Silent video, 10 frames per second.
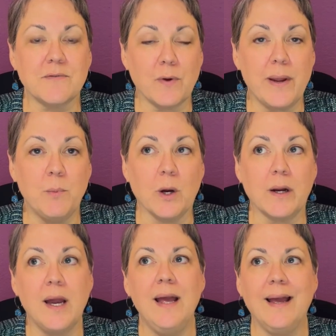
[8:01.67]

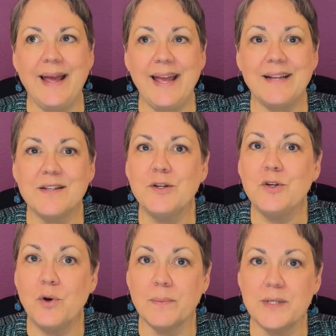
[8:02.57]
framework, and an
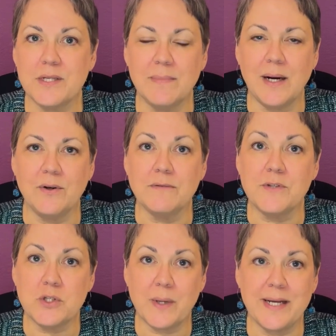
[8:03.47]
enormous amount of
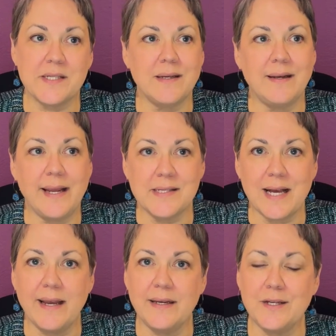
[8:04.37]
stress and
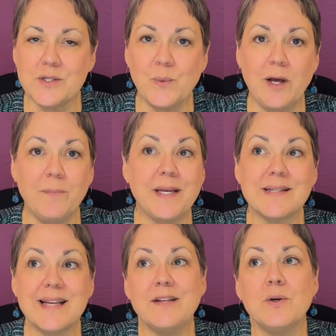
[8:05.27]
anxiety as well,
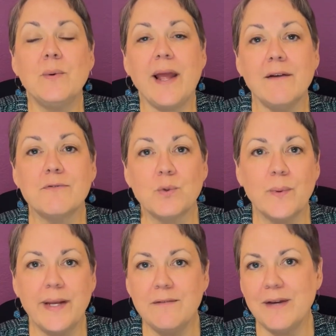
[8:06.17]
because I don't have to
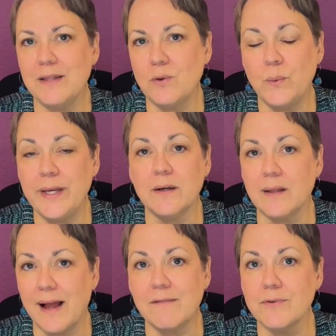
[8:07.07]
reinvent the
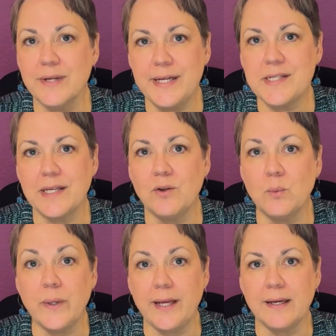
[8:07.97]
wheel every
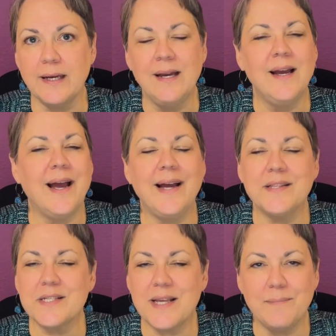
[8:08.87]
single week.
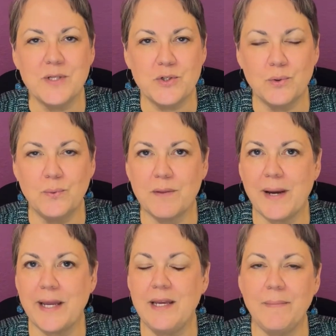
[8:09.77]
And the same is true with
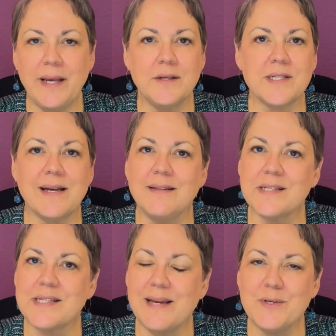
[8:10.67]
my emails, and
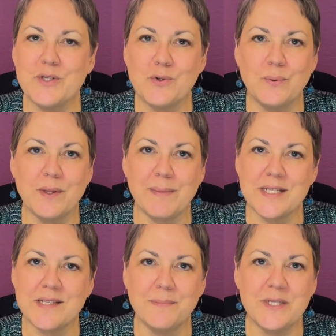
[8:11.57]
the same is true with my
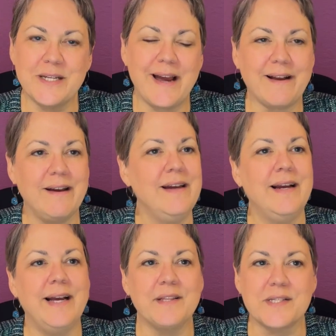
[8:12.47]
Substack,
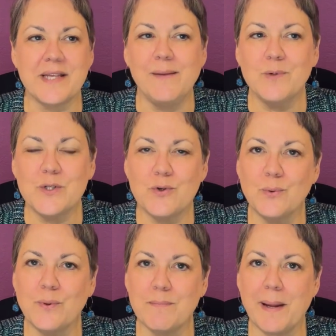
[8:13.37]
and the same was
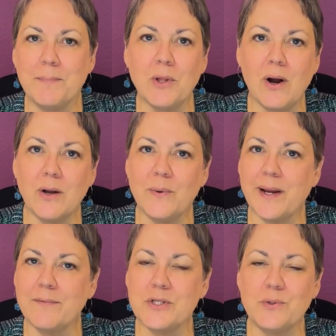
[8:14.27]
true with my blog when
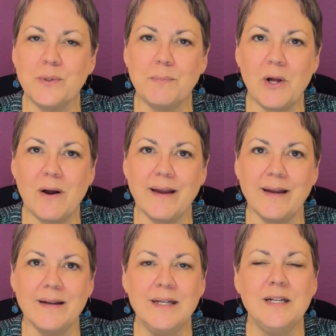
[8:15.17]
I was doing
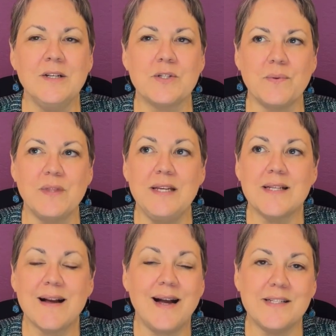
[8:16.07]
blogging. So these
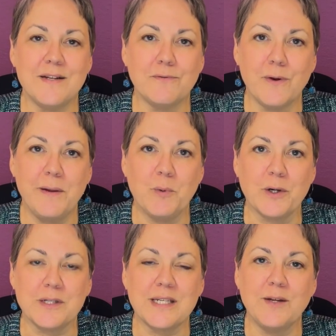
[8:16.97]
content
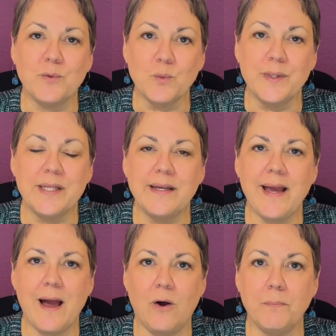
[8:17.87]
frameworks can really
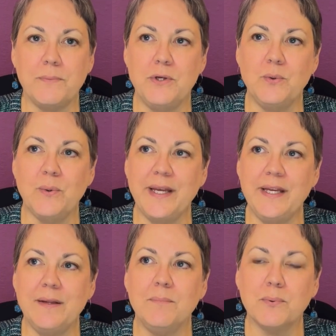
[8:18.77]
help you
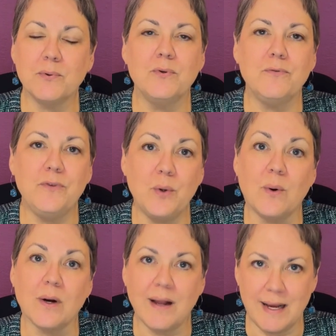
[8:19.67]
improve
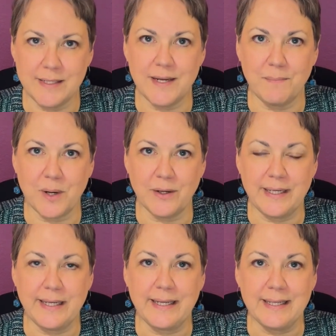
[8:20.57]
your content
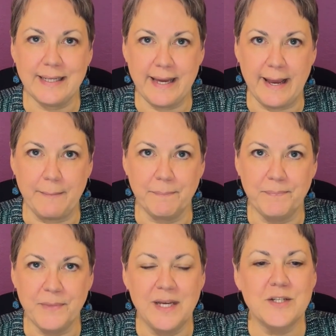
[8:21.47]
marketing game.
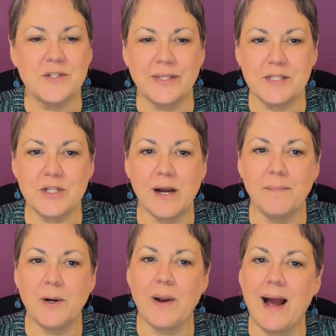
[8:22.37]
So let's talk
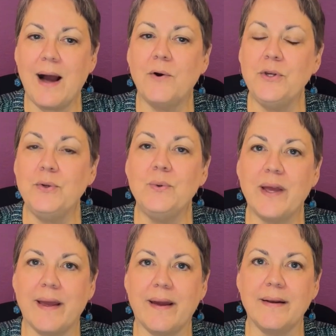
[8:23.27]
about how you
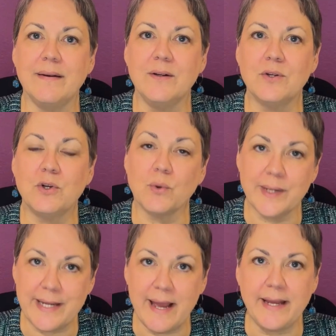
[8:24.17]
can
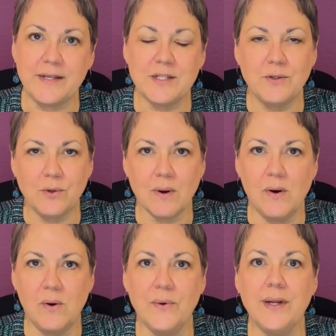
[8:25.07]
create your
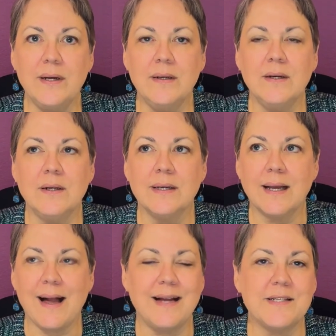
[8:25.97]
own
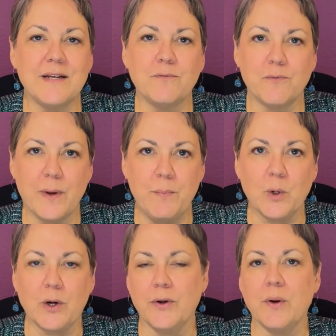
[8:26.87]
content
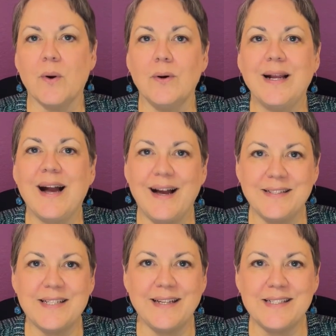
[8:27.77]
framework or your own
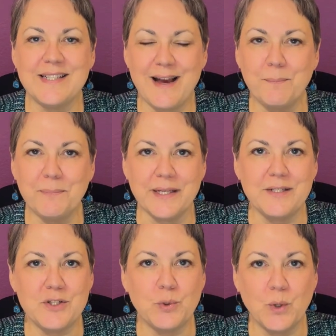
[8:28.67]
content
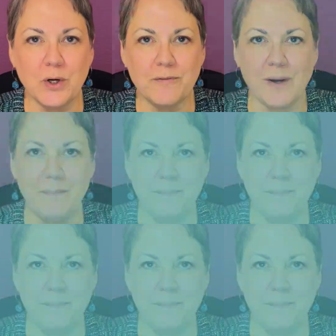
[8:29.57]
template to work from.